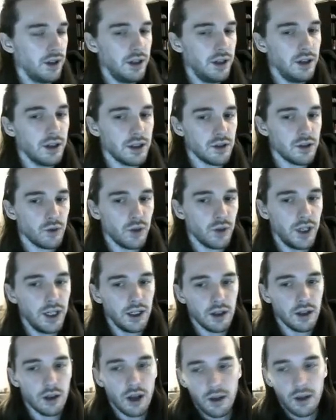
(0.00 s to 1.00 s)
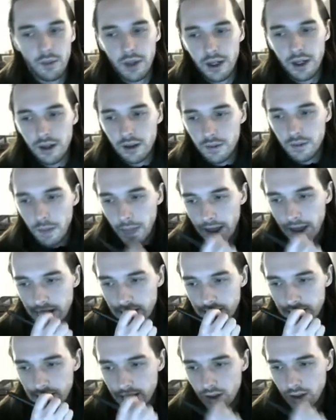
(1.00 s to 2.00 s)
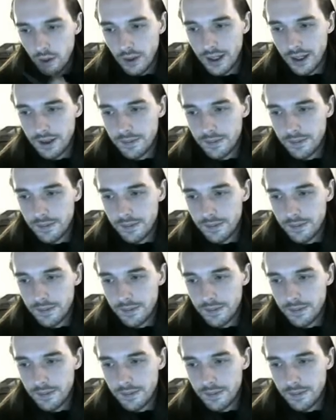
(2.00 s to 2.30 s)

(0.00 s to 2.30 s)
It's reading a lot better as a silhouette.